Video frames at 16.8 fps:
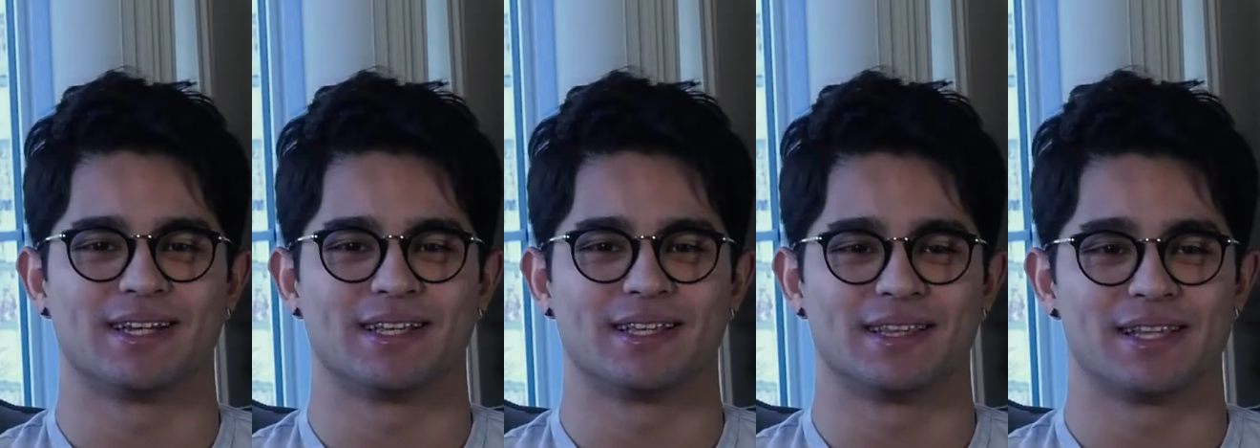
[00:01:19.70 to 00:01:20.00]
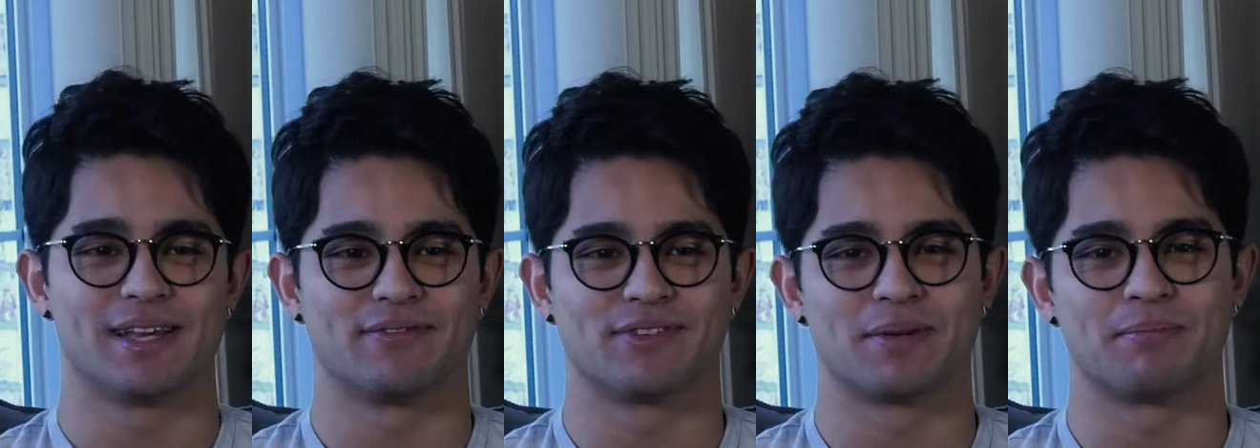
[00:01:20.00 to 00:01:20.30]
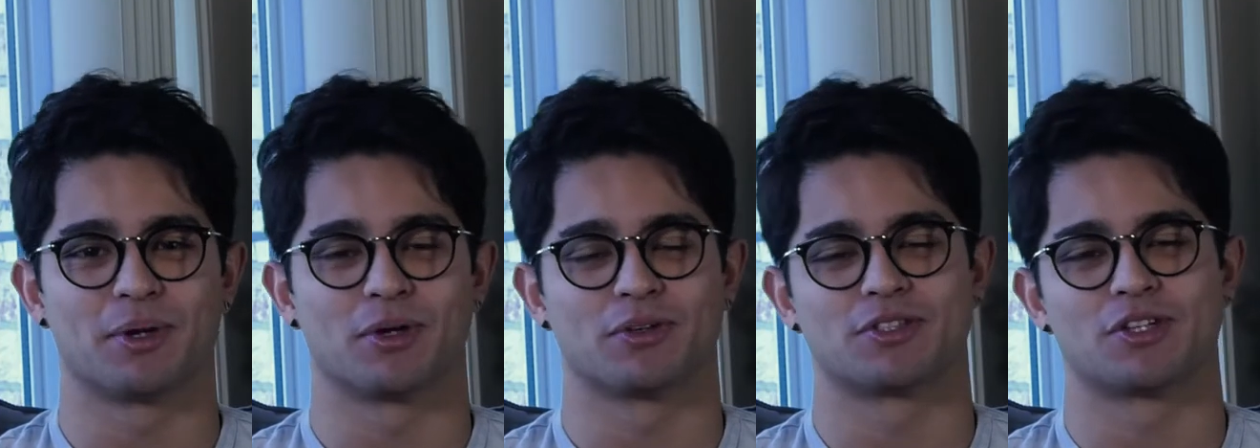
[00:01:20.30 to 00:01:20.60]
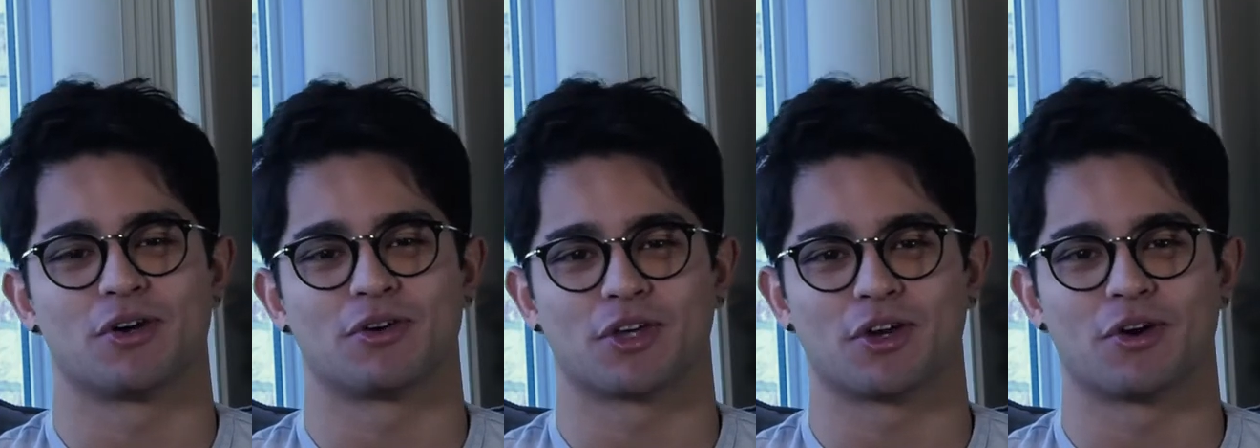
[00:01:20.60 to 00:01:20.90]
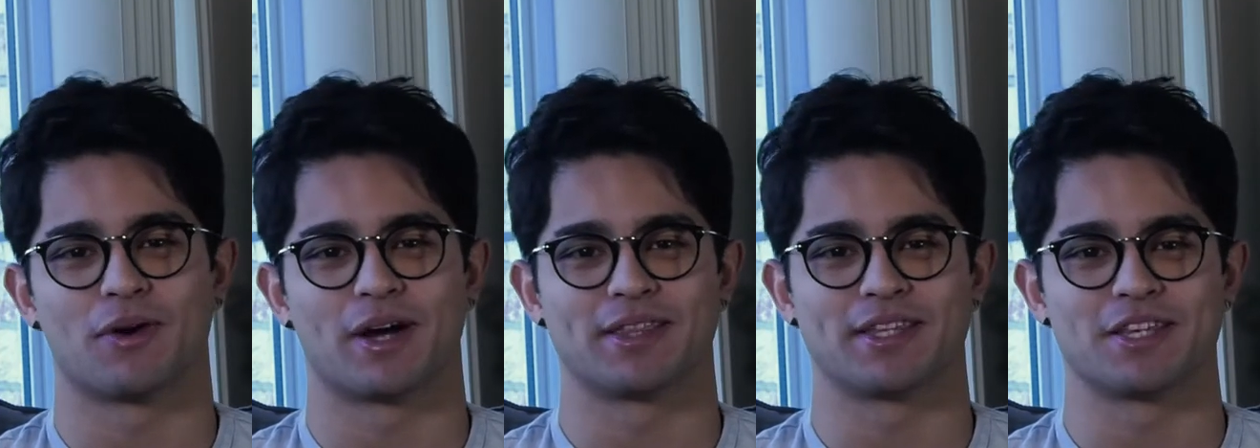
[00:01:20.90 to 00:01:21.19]
lived in both
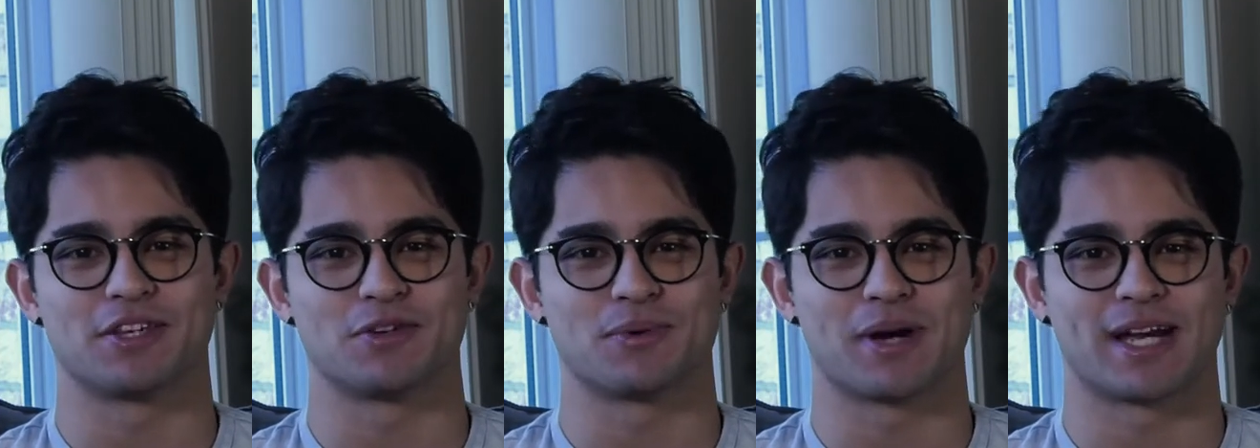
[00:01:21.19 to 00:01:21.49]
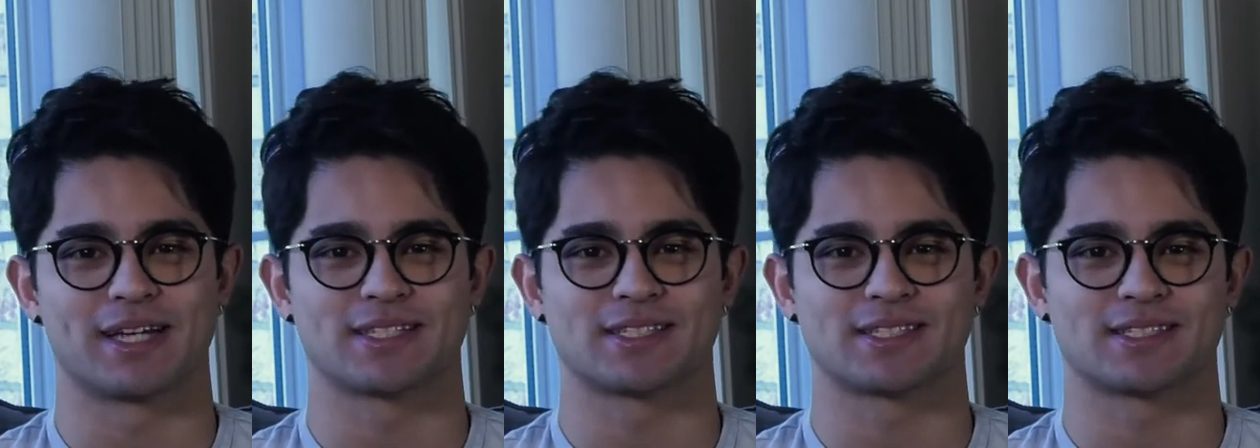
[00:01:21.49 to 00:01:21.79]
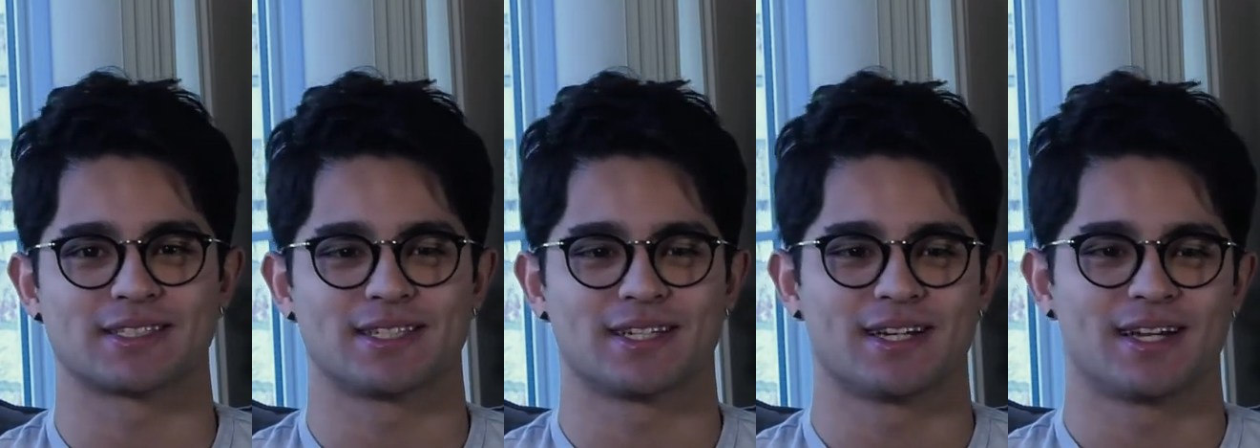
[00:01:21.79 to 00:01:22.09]
Tokyo and the US,